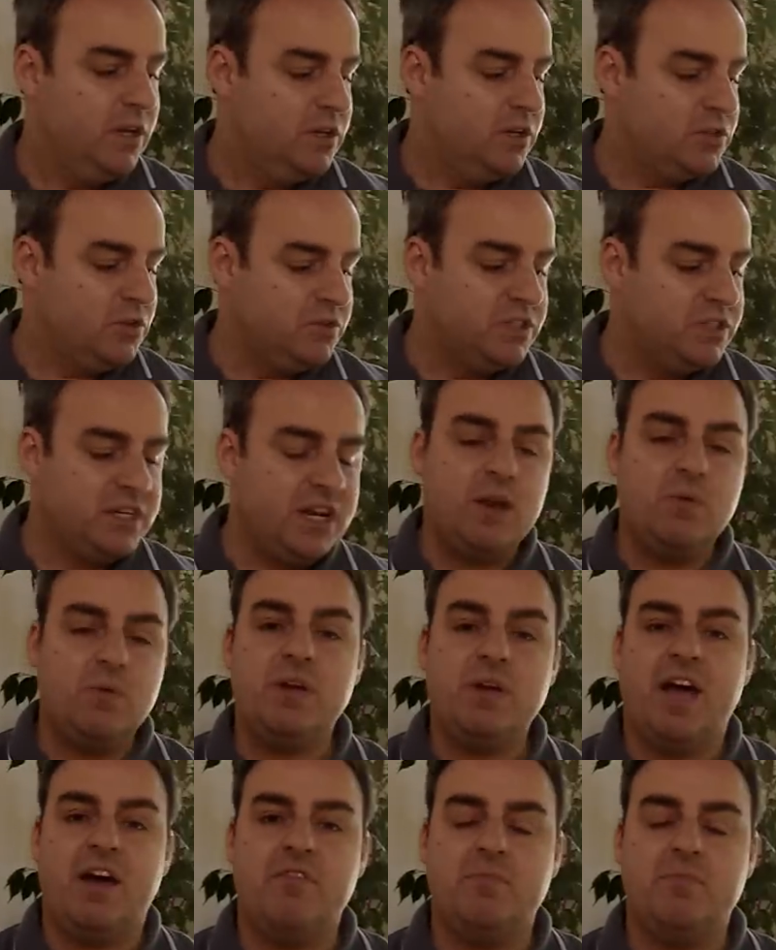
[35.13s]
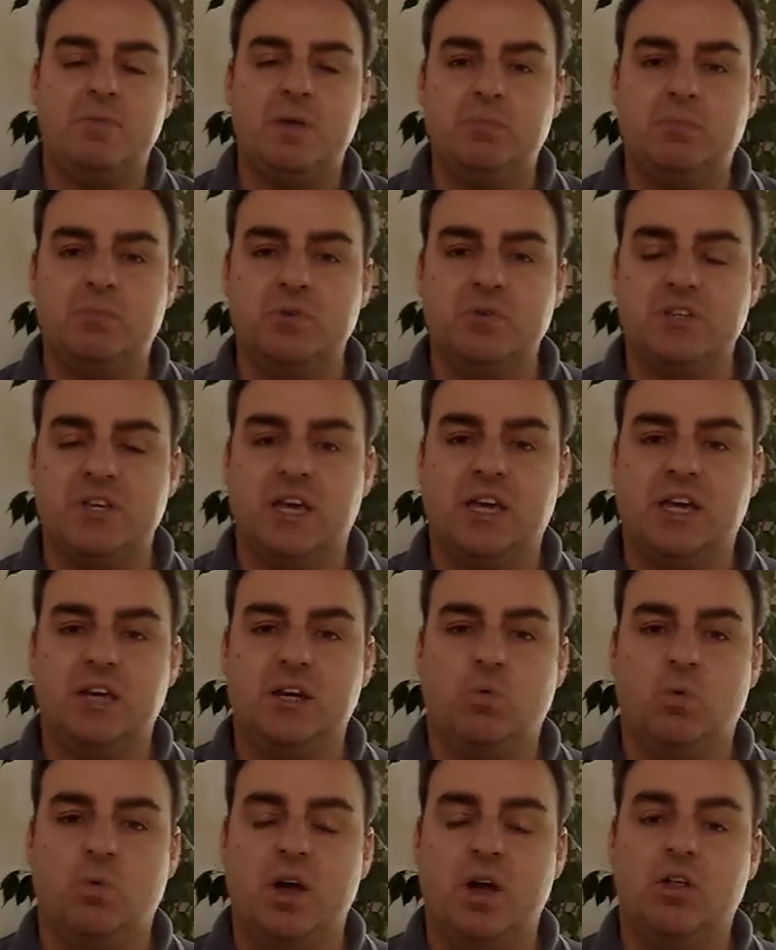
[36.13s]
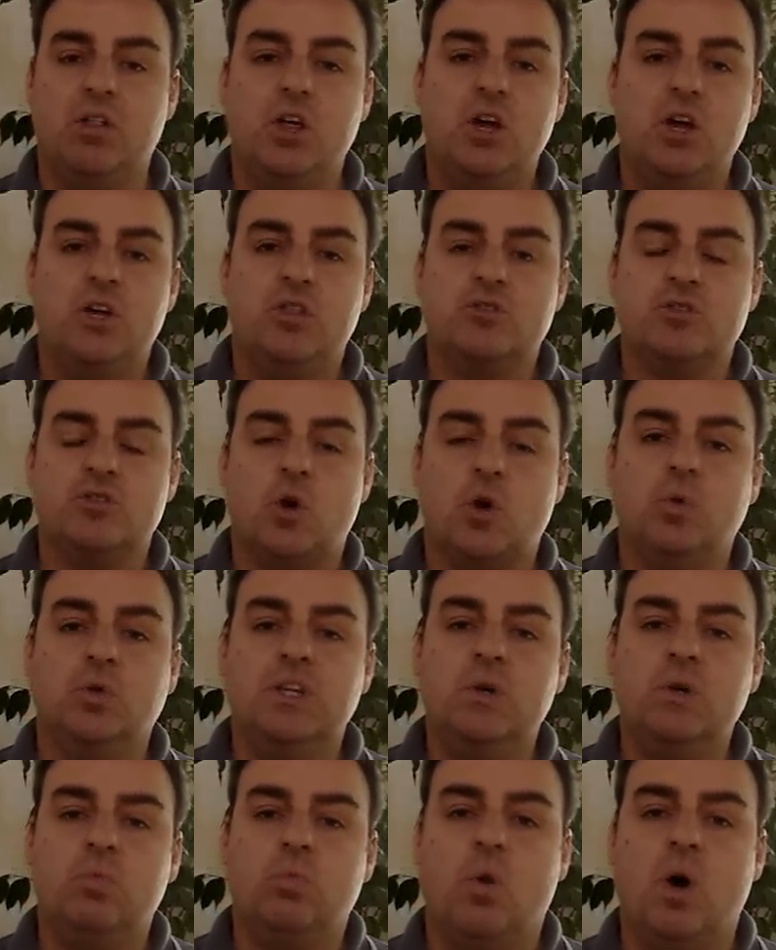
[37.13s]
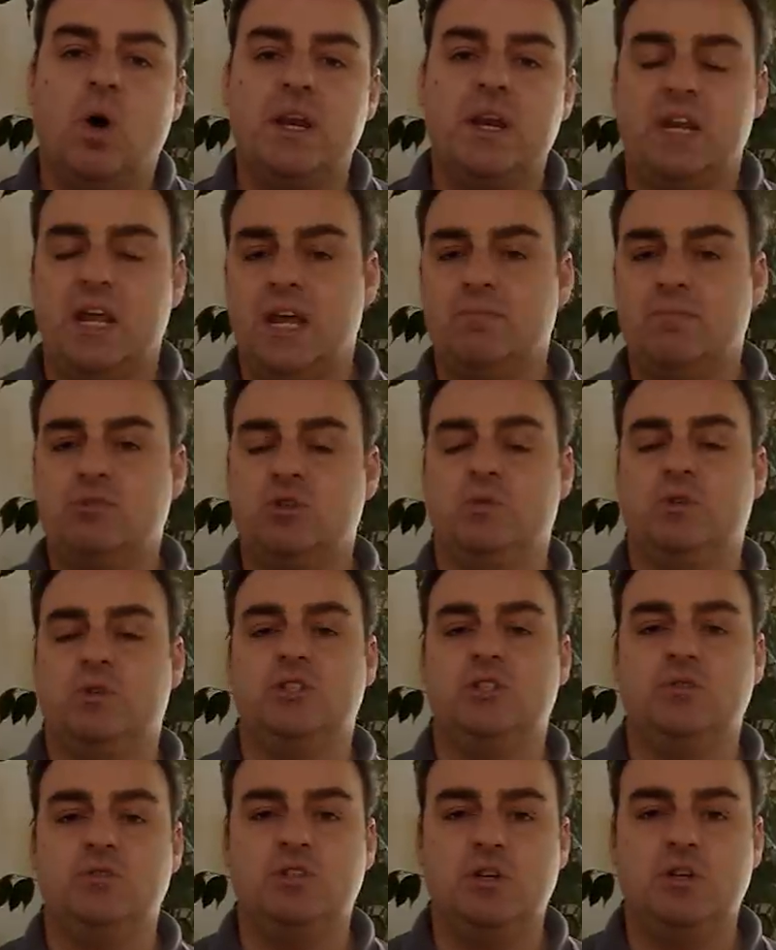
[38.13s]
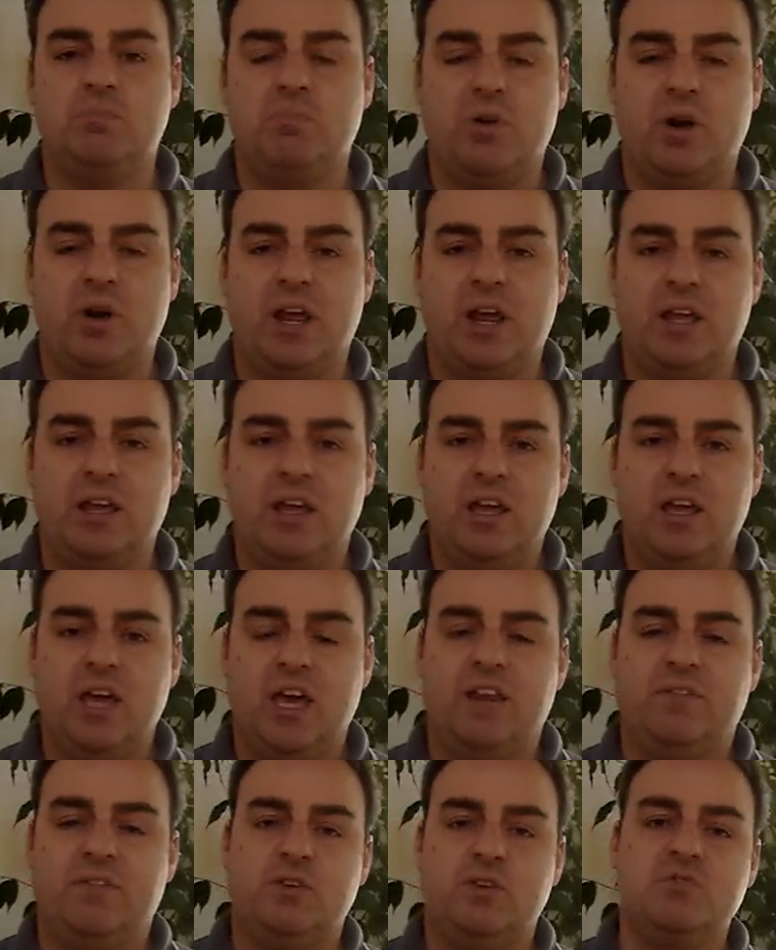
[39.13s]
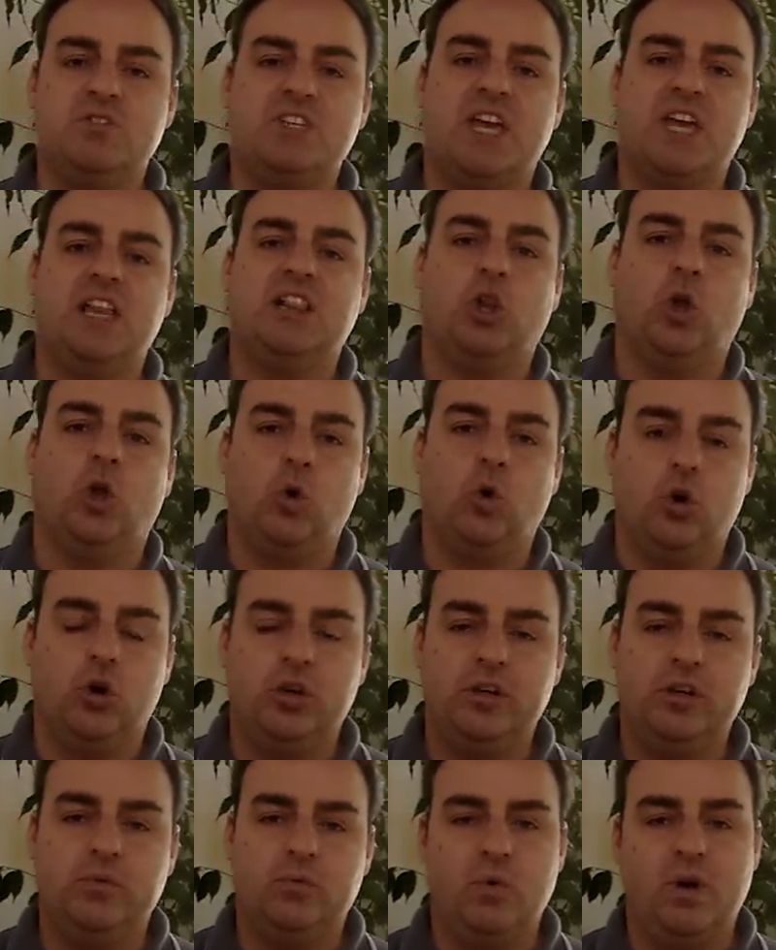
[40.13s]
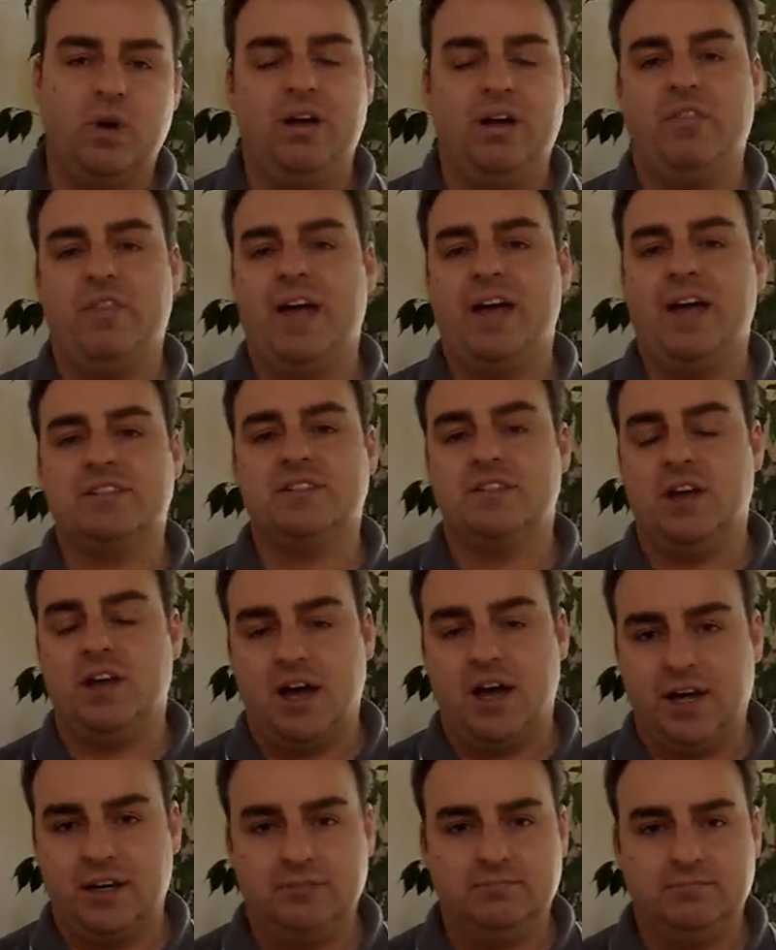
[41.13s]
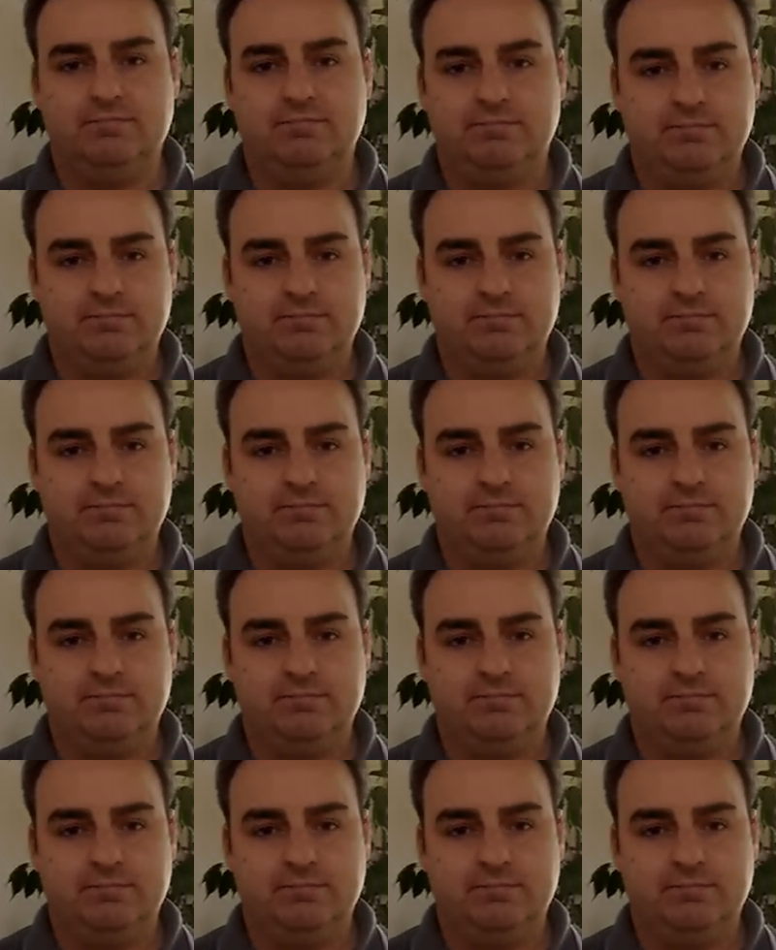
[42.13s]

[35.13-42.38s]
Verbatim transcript: So today we have people saying, well, there's only one name to which you should pray. And if you say Lord, well, that's not,